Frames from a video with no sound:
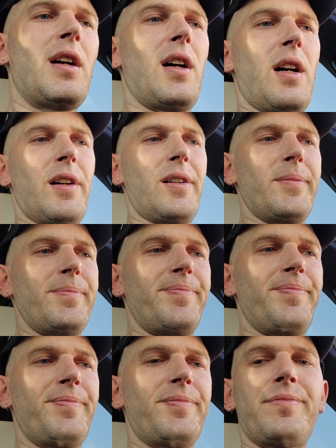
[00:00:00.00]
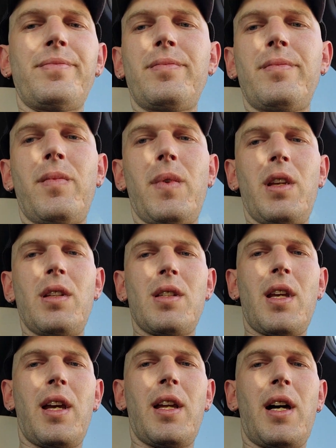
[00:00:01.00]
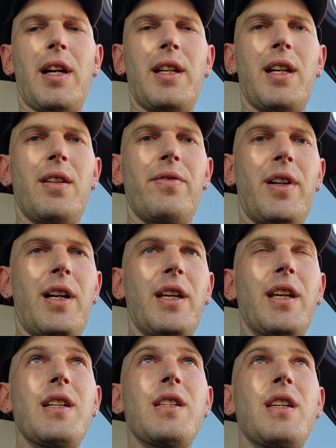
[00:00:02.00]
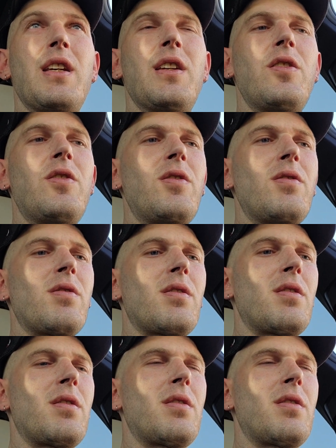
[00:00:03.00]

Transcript: on. It's saying identifying ECUs.